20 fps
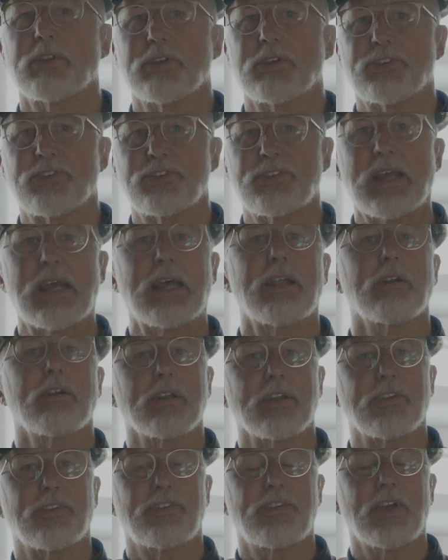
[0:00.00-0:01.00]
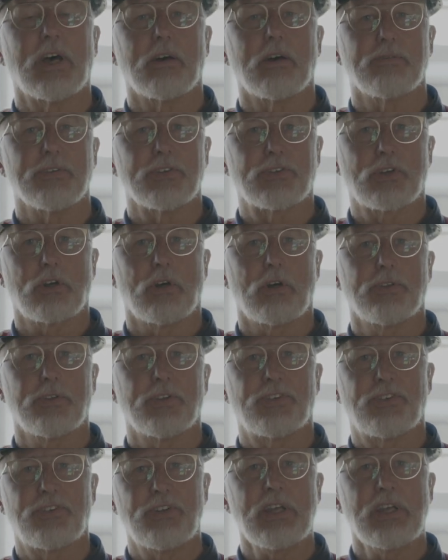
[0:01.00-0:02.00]
the standard itself. It's called the
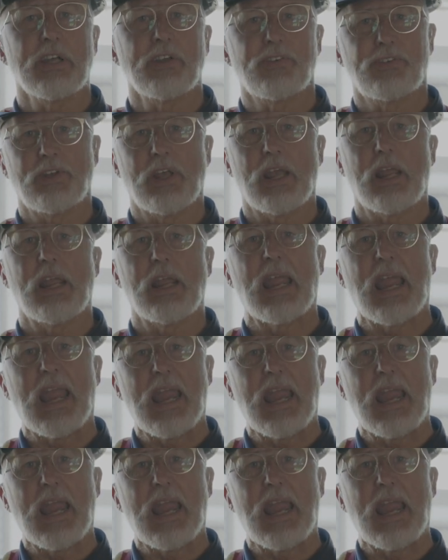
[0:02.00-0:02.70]
CSA